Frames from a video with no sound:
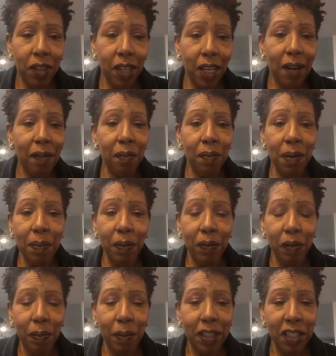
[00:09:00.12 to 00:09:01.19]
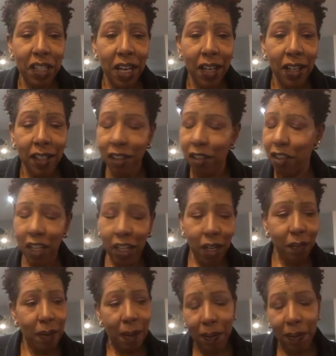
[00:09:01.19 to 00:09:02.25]
I remember from my childhood. Check
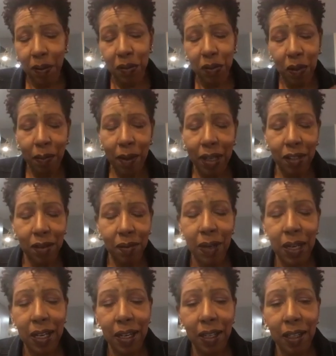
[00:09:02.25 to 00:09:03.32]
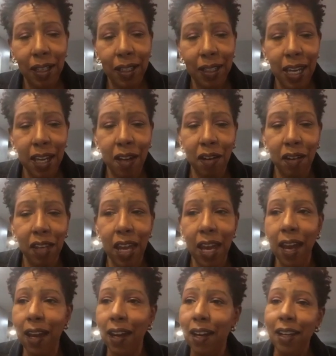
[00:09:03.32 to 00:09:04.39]
out my post on my take on
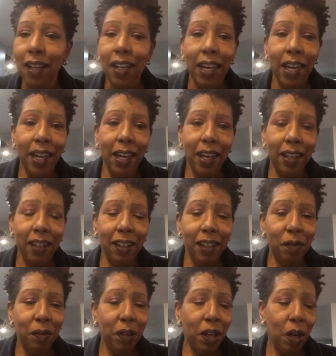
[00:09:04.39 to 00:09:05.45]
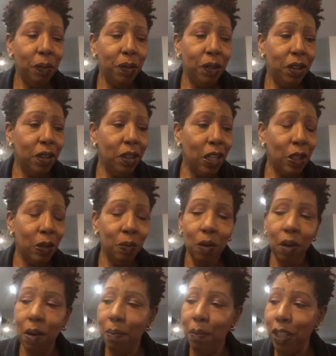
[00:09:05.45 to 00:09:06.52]
that. And we hope to
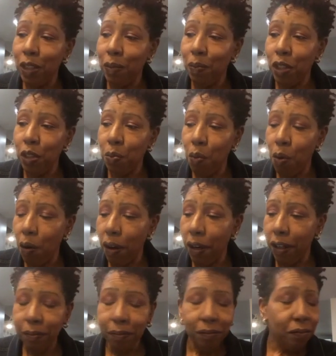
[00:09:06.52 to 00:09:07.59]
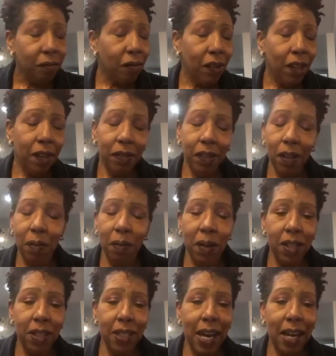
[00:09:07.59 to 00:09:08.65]
explore much, much more. If there are
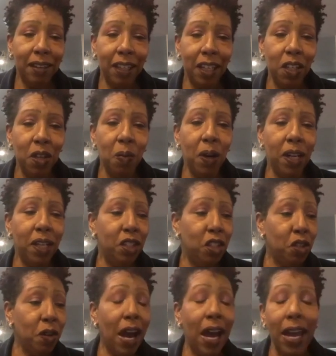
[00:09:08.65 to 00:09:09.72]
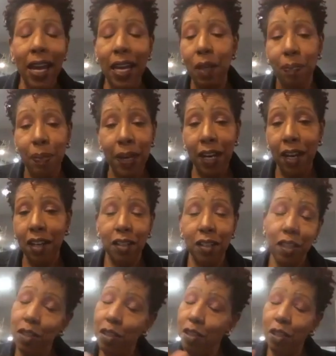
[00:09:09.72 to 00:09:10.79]
ones out there you want us to try, any beers,
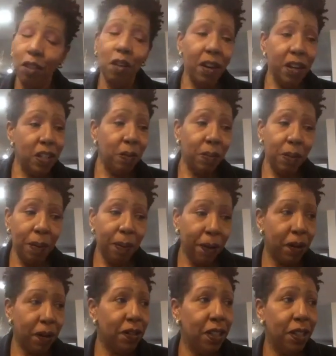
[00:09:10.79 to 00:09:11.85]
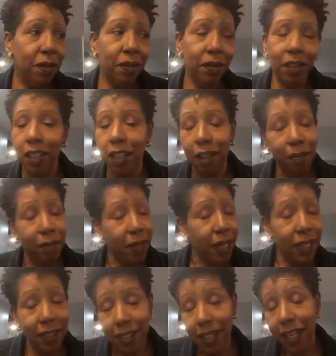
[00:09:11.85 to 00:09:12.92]
because Laura's a beer person. Me,
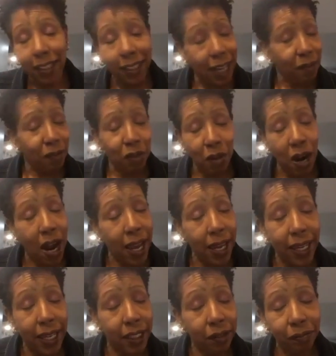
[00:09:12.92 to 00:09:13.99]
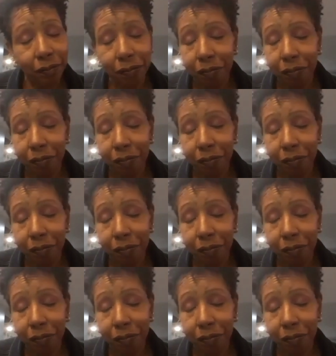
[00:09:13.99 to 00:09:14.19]
it's like I'm trying.